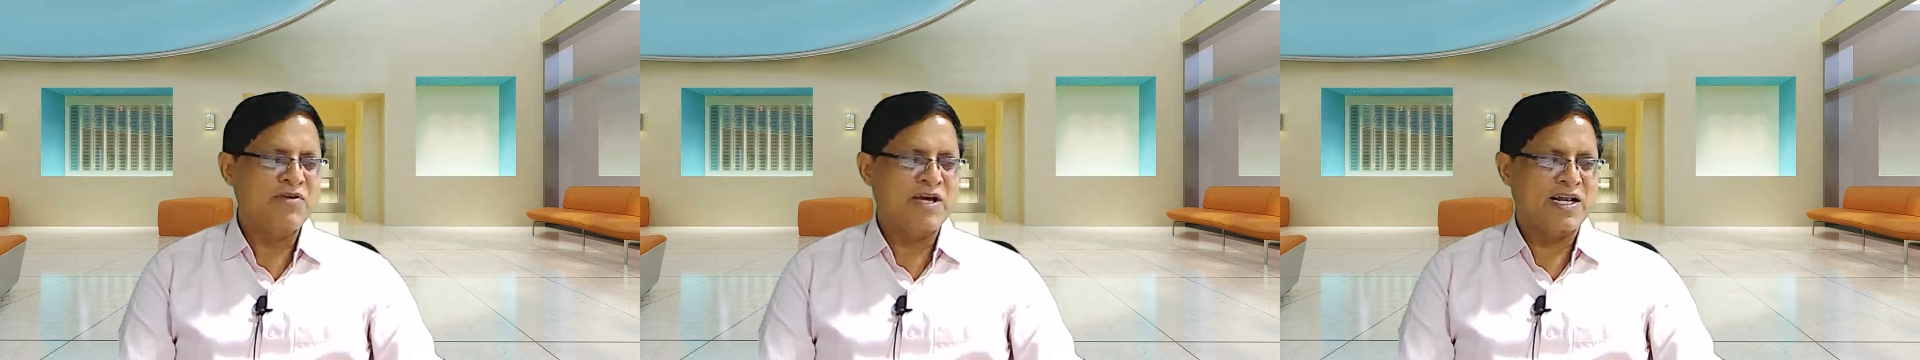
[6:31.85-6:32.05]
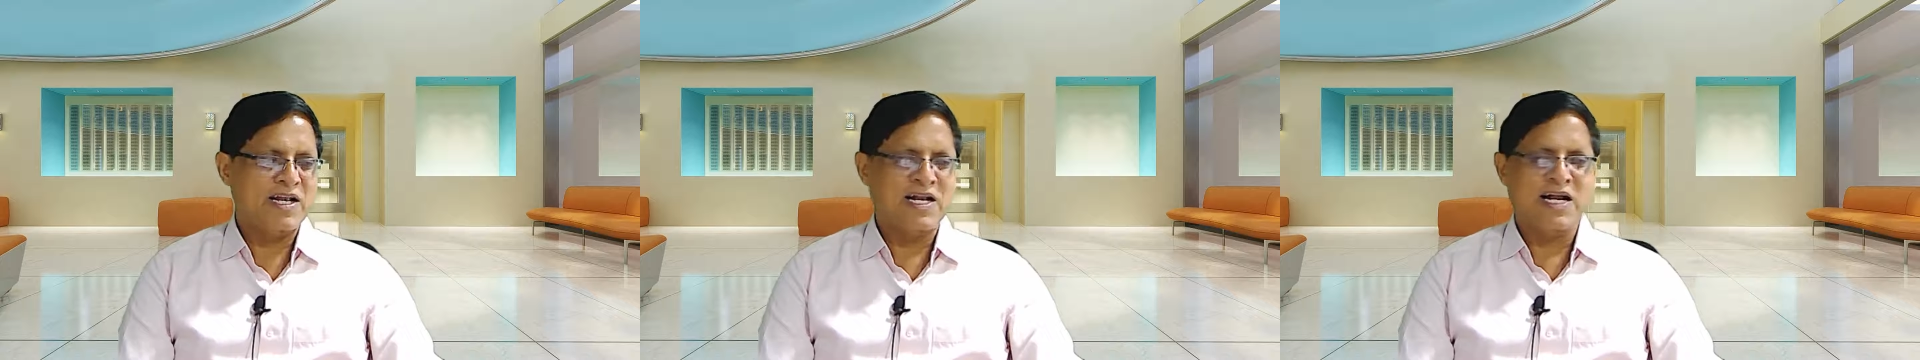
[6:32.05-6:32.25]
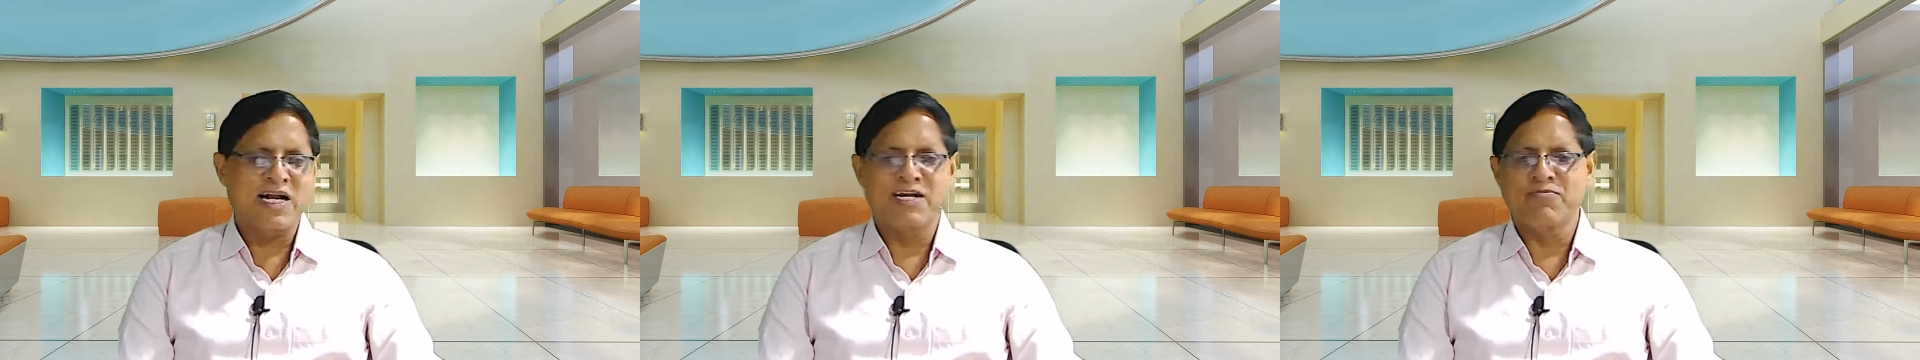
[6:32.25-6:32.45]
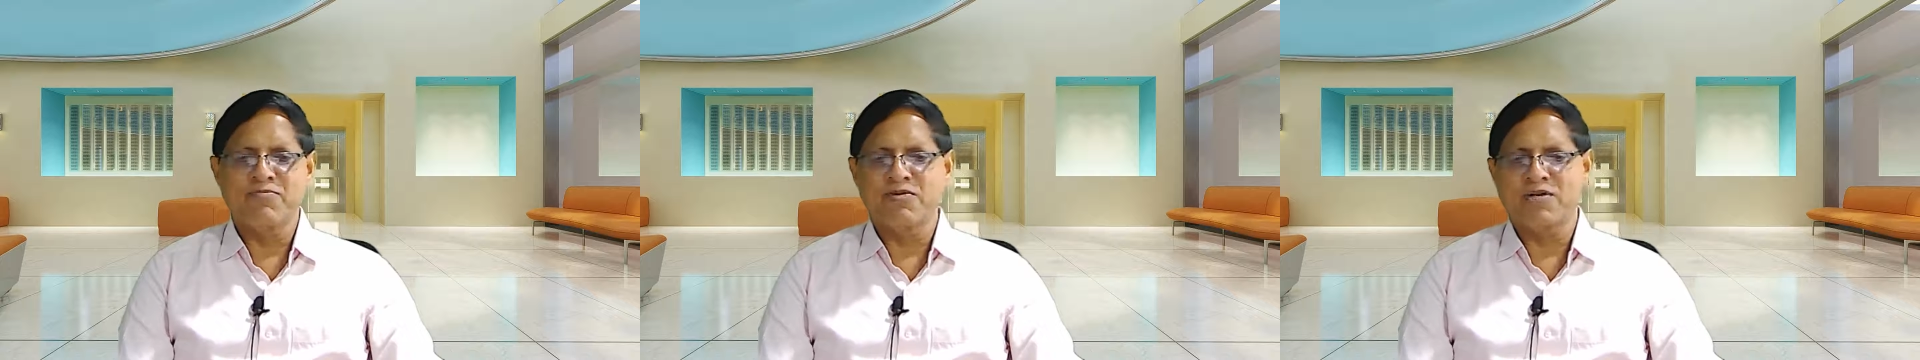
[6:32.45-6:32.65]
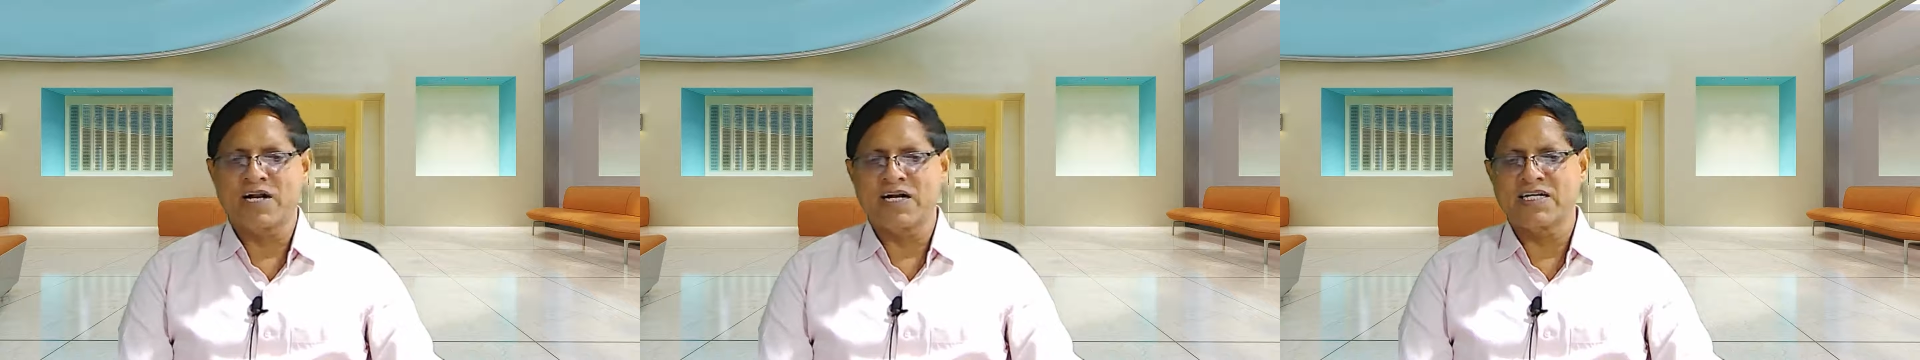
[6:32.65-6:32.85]
are not
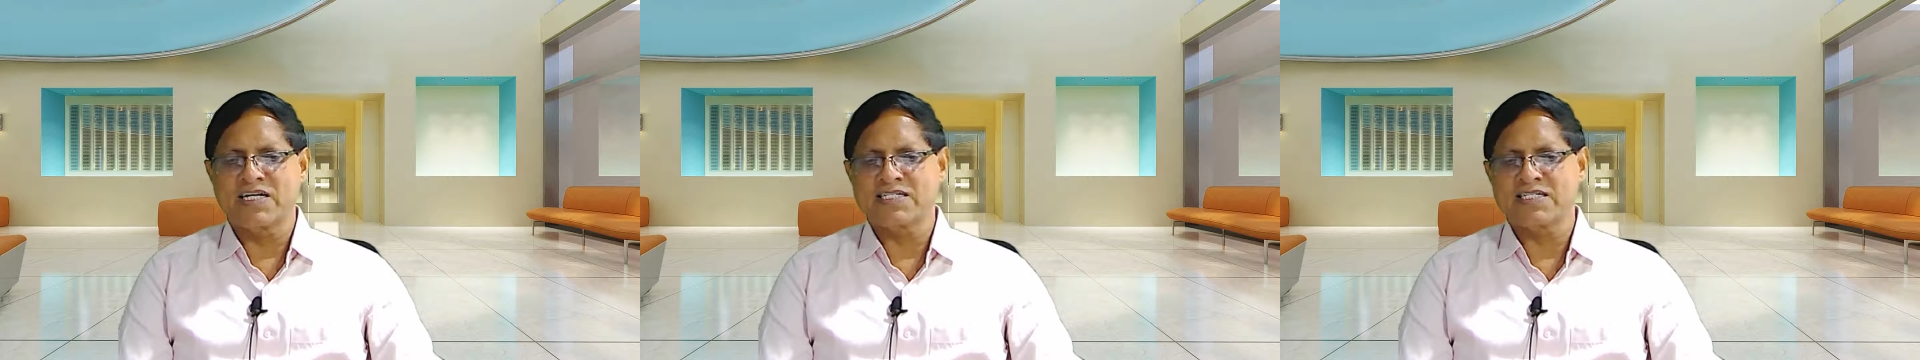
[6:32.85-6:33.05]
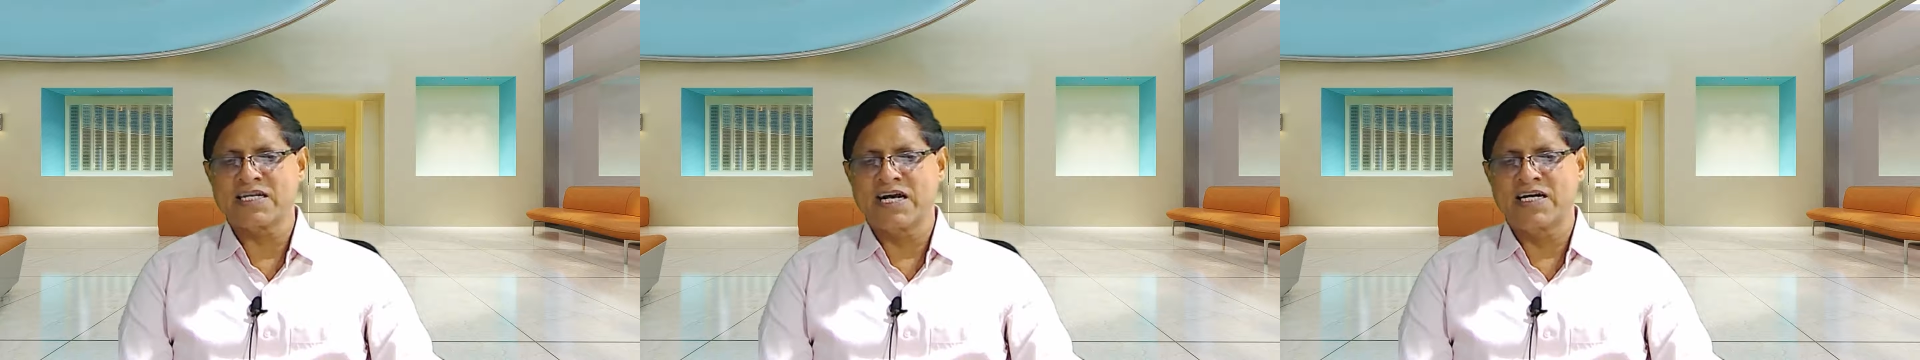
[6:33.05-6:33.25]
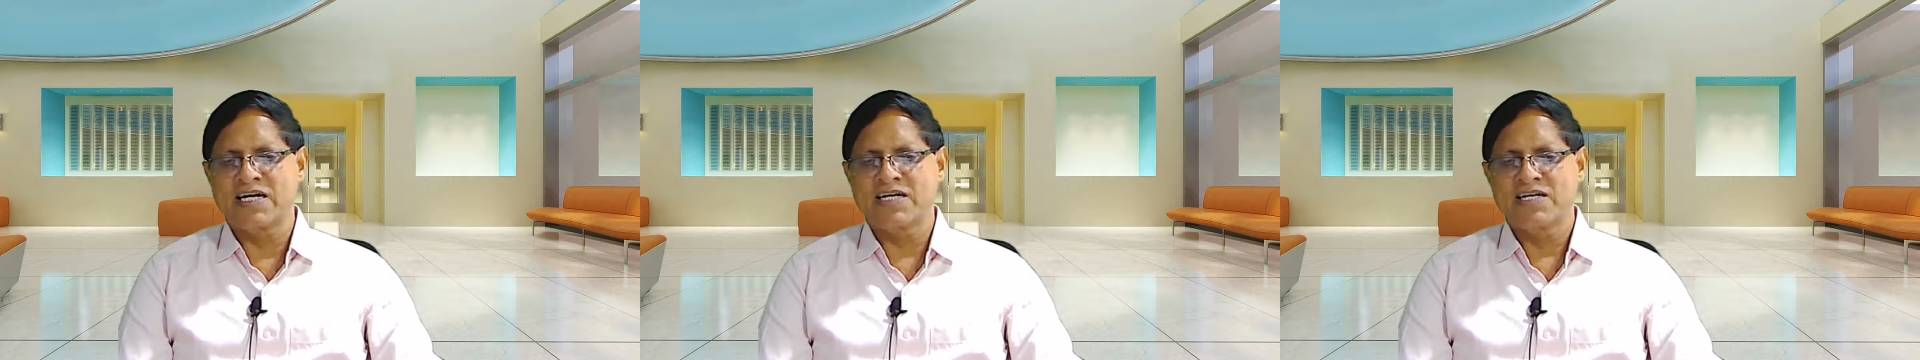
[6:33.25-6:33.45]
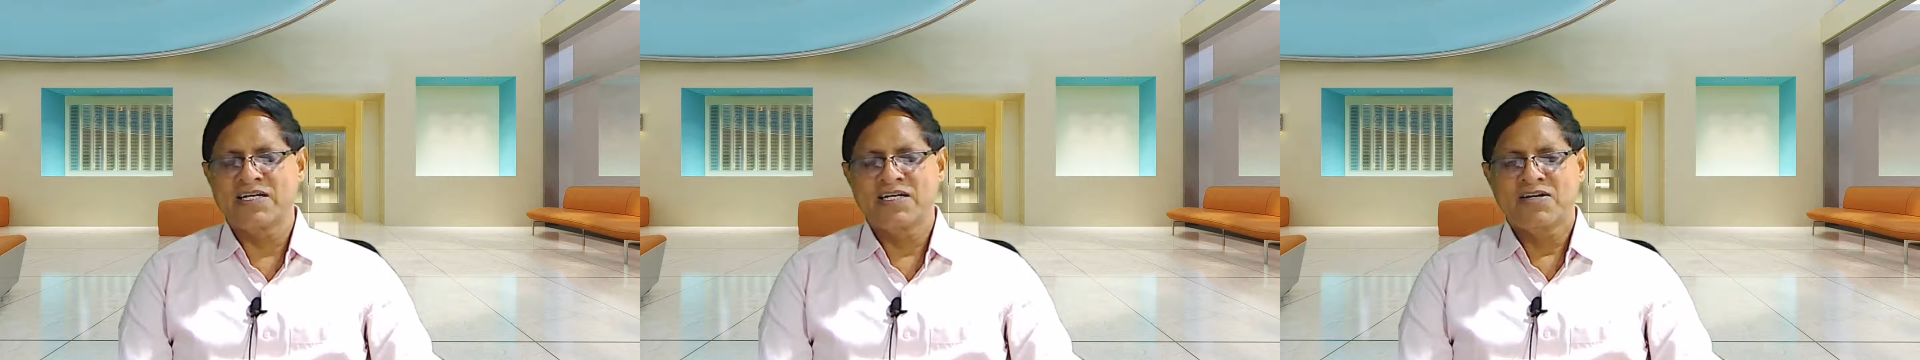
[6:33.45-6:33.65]
able to understand